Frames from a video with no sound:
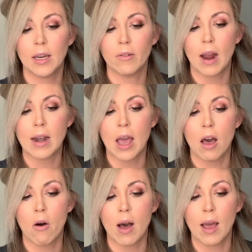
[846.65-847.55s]
Right
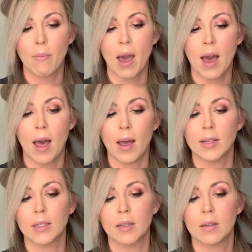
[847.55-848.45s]
now I'm
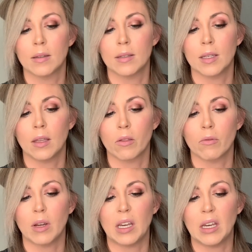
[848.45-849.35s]
at, let's see,
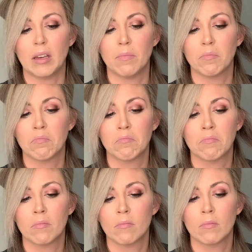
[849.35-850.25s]

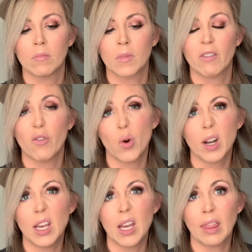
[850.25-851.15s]

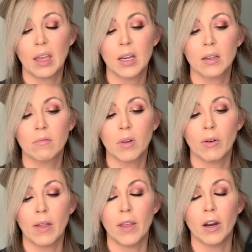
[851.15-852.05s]
340, I think,
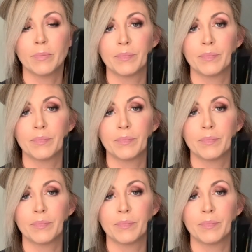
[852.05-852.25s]
around there.